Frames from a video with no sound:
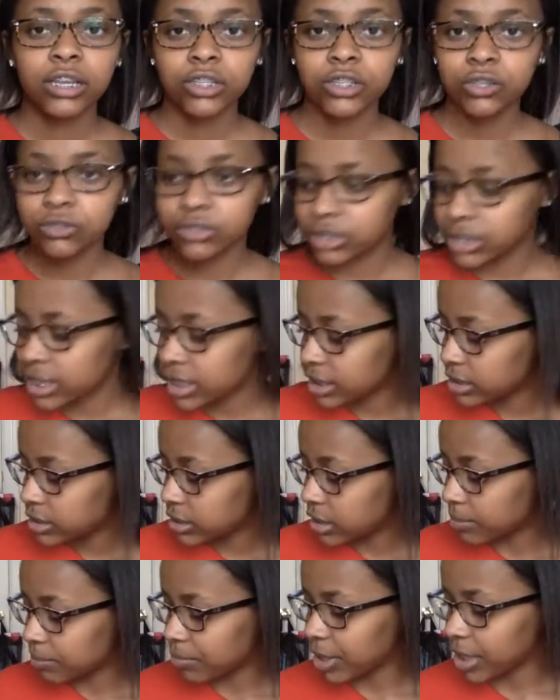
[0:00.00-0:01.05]
use this
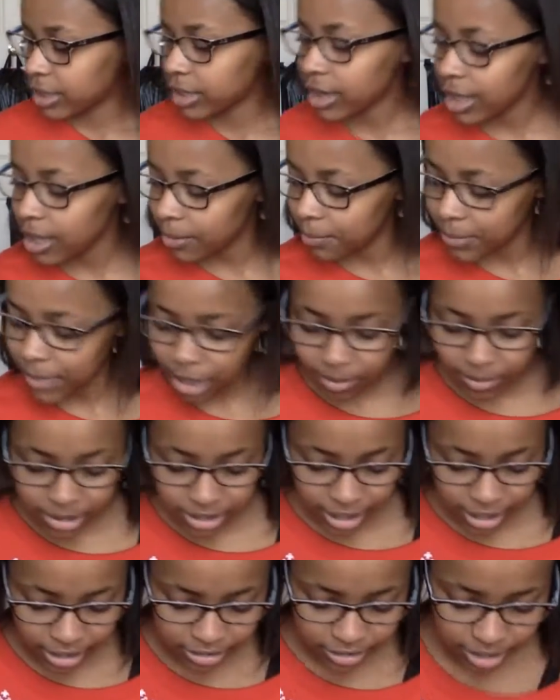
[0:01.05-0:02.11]
and plug it up. That'll be
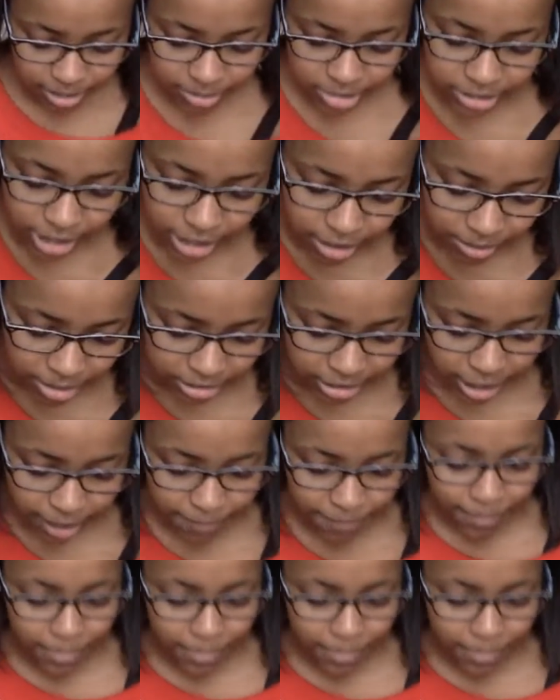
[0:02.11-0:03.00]
nice. I'm excited about that.